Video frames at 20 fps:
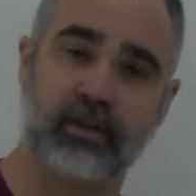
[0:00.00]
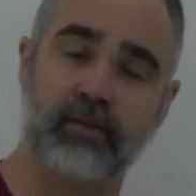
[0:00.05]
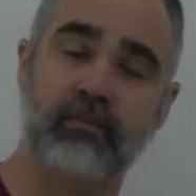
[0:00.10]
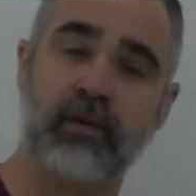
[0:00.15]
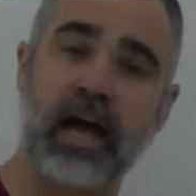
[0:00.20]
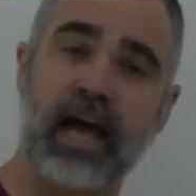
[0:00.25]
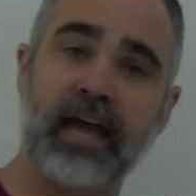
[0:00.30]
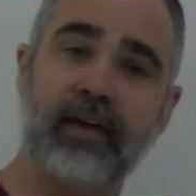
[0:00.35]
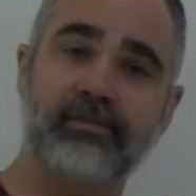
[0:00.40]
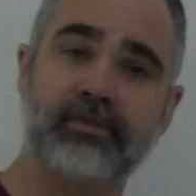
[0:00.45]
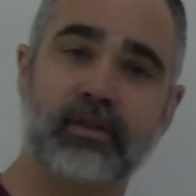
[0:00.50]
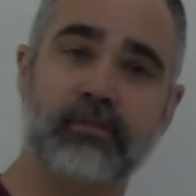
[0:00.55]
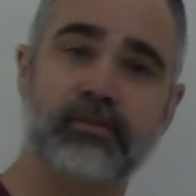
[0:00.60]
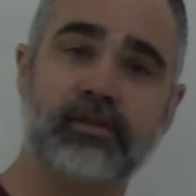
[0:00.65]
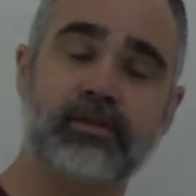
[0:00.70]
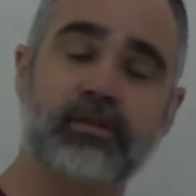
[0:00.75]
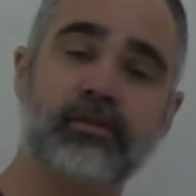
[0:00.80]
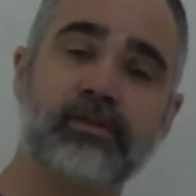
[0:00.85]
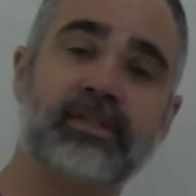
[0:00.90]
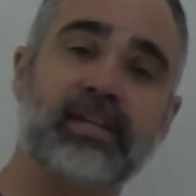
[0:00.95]
I have some
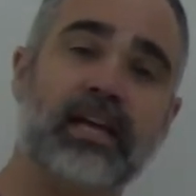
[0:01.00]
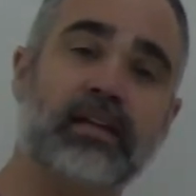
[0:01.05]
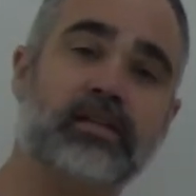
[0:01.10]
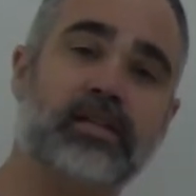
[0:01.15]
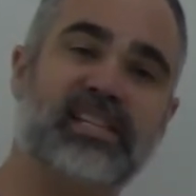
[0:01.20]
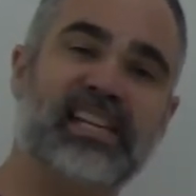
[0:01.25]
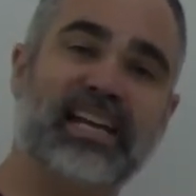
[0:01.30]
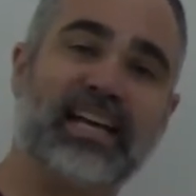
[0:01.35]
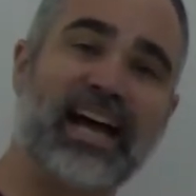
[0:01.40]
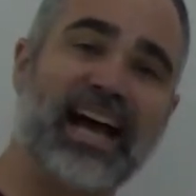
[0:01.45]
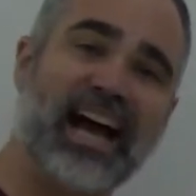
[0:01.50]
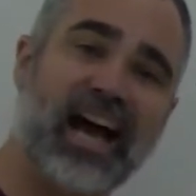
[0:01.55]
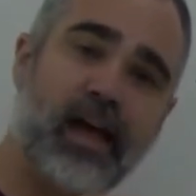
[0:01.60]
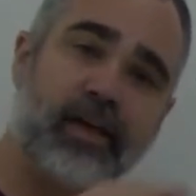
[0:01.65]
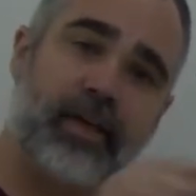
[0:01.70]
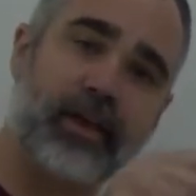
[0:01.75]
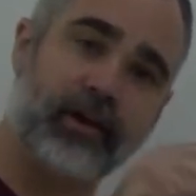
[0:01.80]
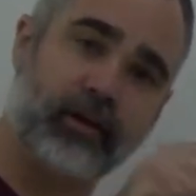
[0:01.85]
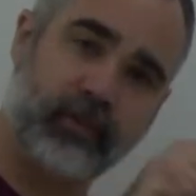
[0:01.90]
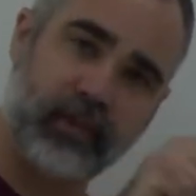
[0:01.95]
students that actually take a
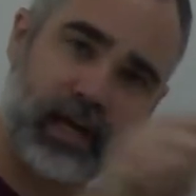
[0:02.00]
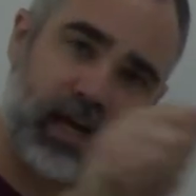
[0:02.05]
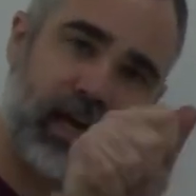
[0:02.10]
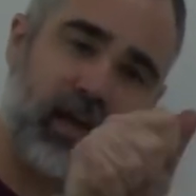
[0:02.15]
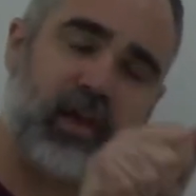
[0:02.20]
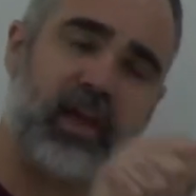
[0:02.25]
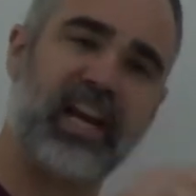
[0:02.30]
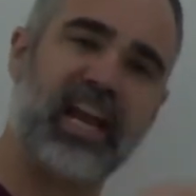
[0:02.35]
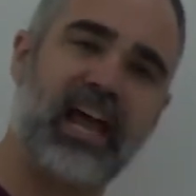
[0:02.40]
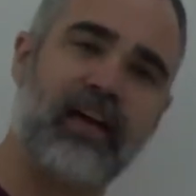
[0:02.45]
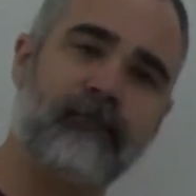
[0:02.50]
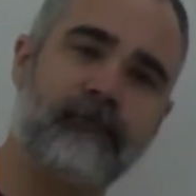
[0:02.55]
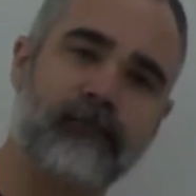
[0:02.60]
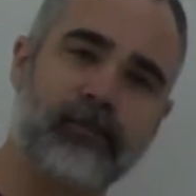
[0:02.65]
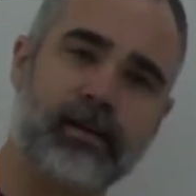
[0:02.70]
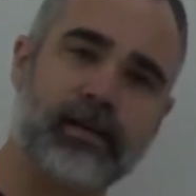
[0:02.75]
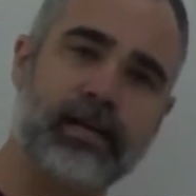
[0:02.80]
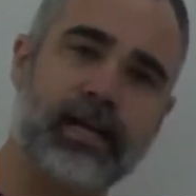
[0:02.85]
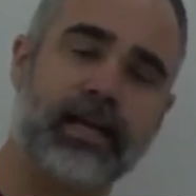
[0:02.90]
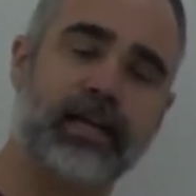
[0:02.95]
highlighter and they highlight
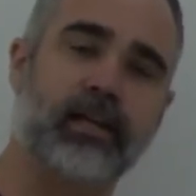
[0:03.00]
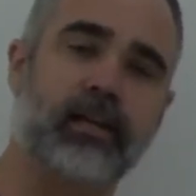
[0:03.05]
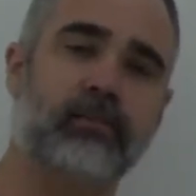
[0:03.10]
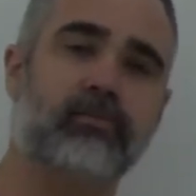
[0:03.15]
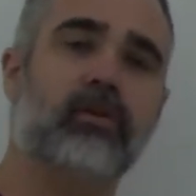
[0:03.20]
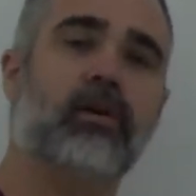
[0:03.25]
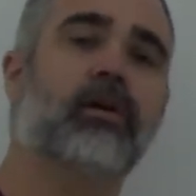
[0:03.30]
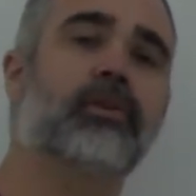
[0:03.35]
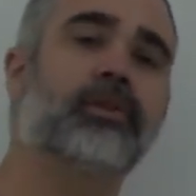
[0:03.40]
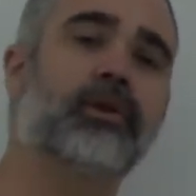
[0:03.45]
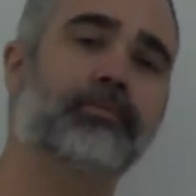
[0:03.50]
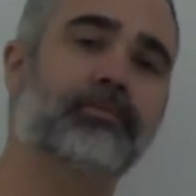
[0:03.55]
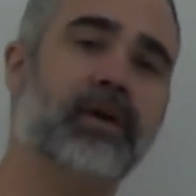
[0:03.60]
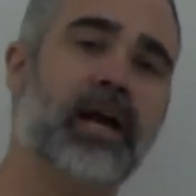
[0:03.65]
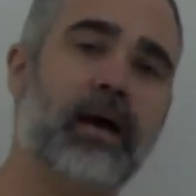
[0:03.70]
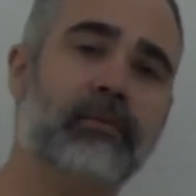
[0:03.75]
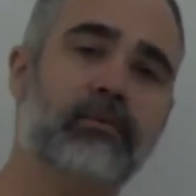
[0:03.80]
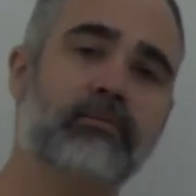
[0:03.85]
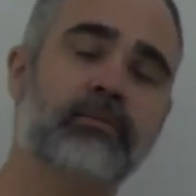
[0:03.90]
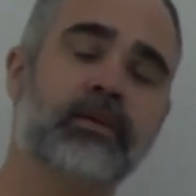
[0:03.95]
every negative on their
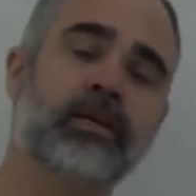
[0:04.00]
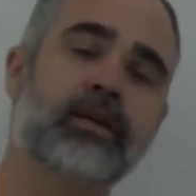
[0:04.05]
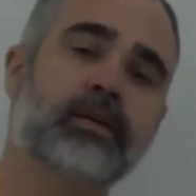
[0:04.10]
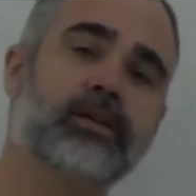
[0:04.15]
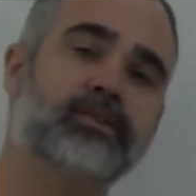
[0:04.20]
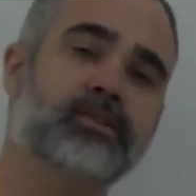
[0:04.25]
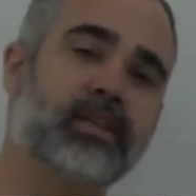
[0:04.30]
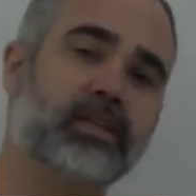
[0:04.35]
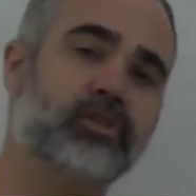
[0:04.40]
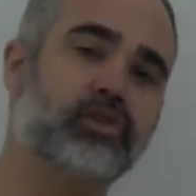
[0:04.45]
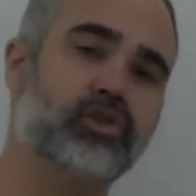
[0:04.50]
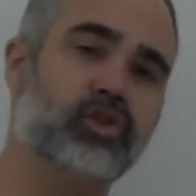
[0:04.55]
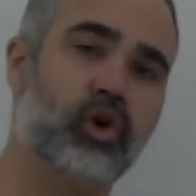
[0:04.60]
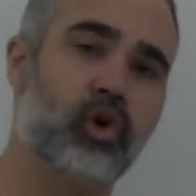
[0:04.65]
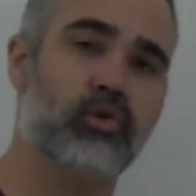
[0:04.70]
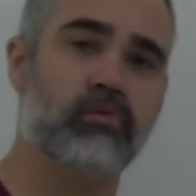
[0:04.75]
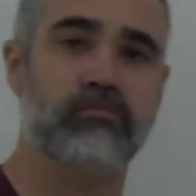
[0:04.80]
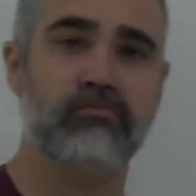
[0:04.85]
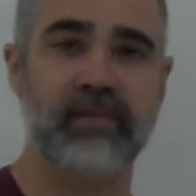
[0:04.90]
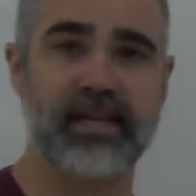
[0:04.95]
problem so they
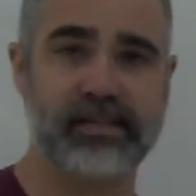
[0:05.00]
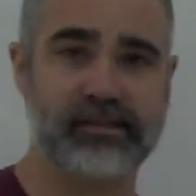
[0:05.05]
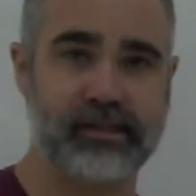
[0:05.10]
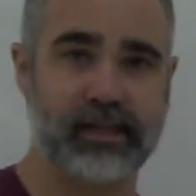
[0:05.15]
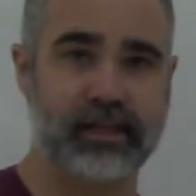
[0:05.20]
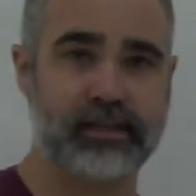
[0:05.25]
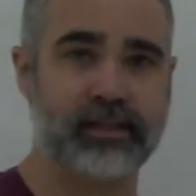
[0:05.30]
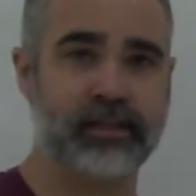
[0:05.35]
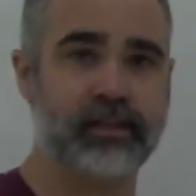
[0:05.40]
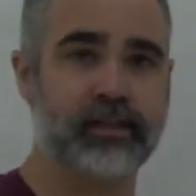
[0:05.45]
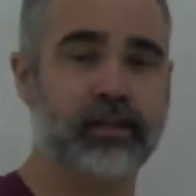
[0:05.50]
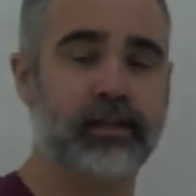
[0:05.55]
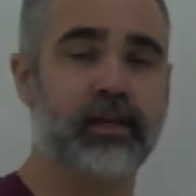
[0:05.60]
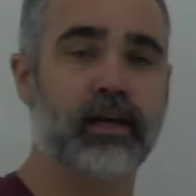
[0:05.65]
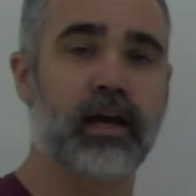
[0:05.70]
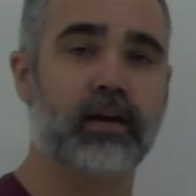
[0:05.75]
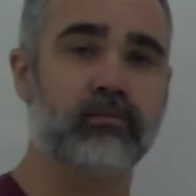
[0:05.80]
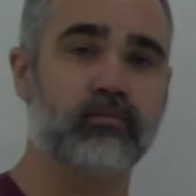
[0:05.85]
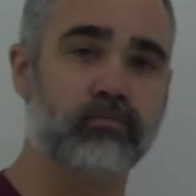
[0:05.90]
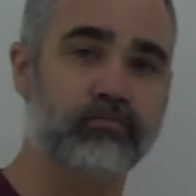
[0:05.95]
don't miss it.
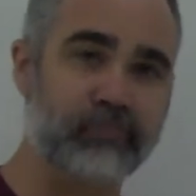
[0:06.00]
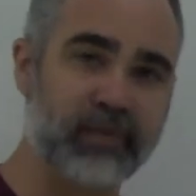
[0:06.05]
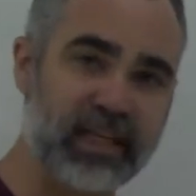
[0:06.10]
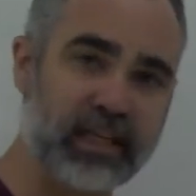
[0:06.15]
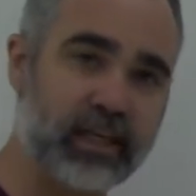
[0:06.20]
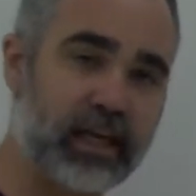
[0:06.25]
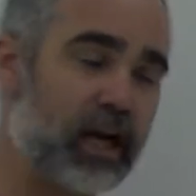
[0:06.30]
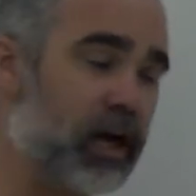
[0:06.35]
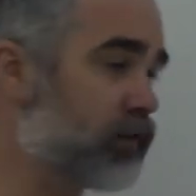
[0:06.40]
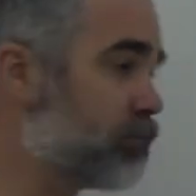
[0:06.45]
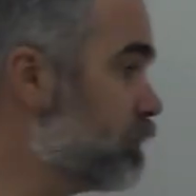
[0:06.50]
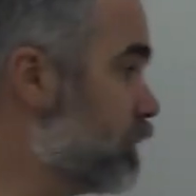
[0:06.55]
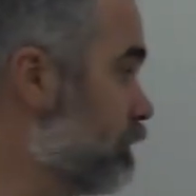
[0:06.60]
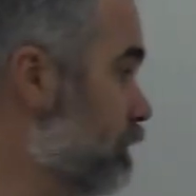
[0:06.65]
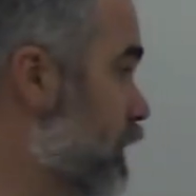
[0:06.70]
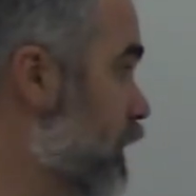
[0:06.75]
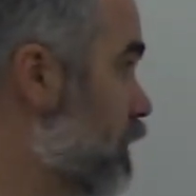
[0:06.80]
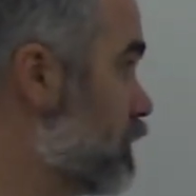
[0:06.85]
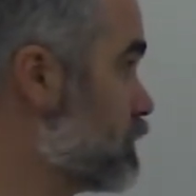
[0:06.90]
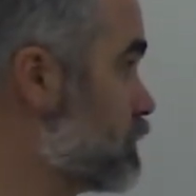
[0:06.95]
Be careful
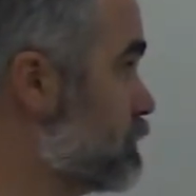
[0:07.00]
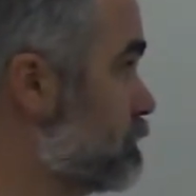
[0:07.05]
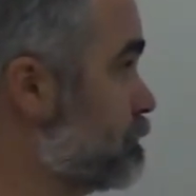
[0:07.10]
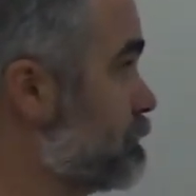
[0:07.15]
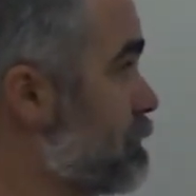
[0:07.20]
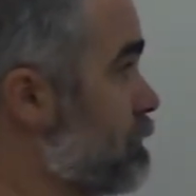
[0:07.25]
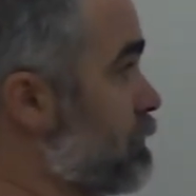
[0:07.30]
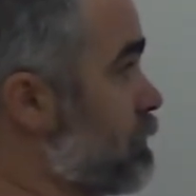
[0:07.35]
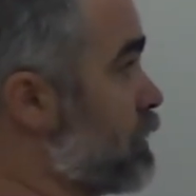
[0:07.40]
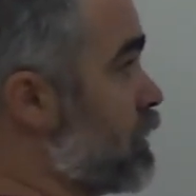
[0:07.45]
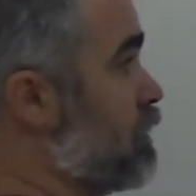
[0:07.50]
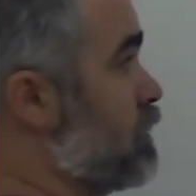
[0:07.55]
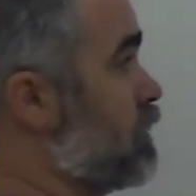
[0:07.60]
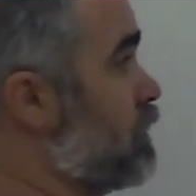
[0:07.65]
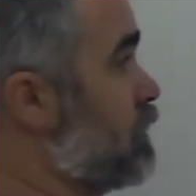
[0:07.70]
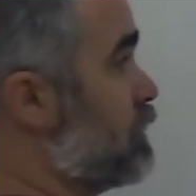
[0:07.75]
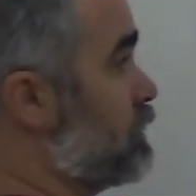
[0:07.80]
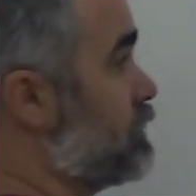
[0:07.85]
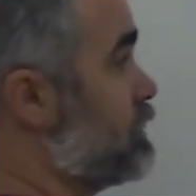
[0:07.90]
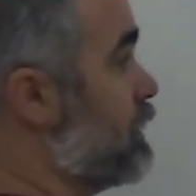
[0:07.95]
of those.
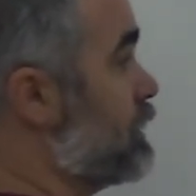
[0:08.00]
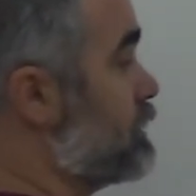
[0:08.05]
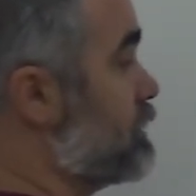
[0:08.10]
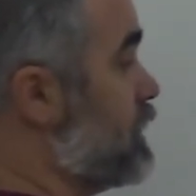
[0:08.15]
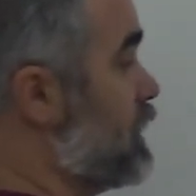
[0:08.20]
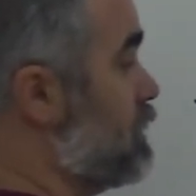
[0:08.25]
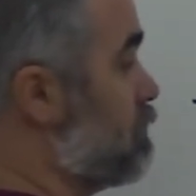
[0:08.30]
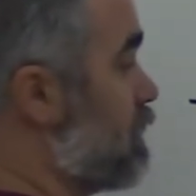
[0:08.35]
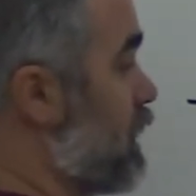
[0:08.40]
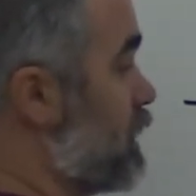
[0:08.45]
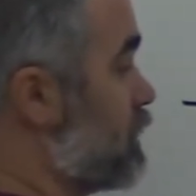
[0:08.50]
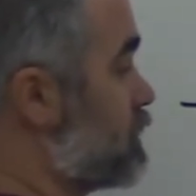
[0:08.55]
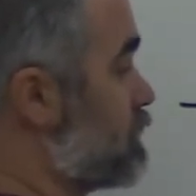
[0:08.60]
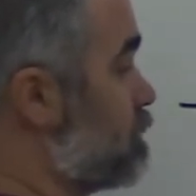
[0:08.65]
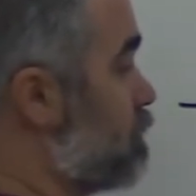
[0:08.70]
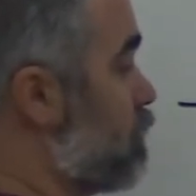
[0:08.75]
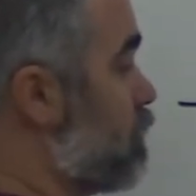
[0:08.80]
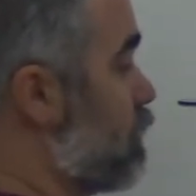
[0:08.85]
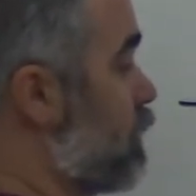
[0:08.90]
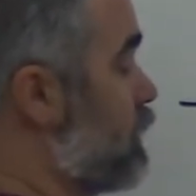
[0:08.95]
16 minus
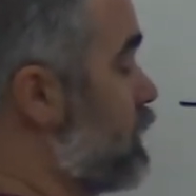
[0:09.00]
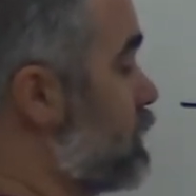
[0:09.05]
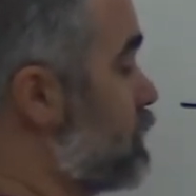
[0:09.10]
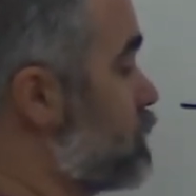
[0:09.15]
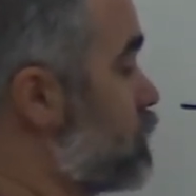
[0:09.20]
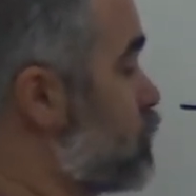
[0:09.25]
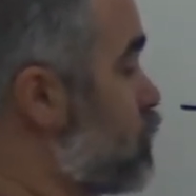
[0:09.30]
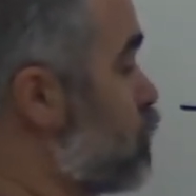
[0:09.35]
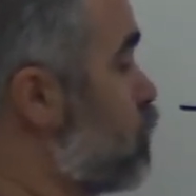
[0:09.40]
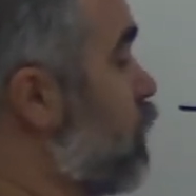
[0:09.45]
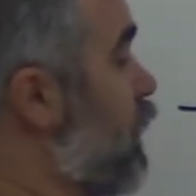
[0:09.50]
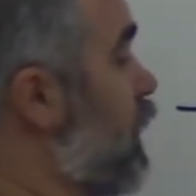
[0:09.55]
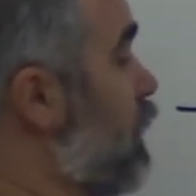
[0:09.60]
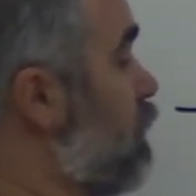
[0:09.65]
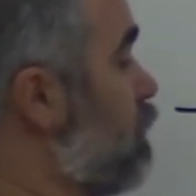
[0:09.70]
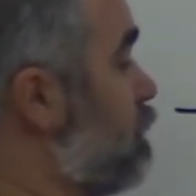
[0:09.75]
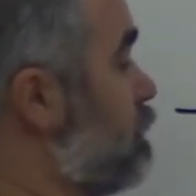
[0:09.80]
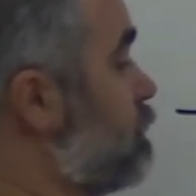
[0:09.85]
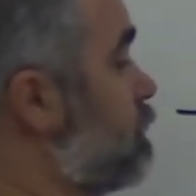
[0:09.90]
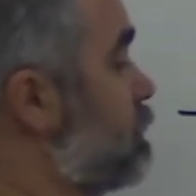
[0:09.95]
4 is
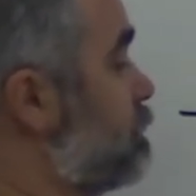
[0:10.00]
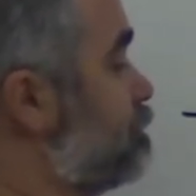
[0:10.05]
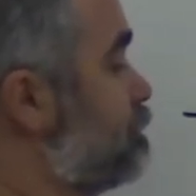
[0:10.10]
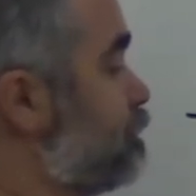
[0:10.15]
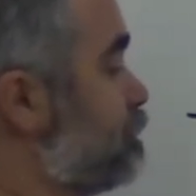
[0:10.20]
12.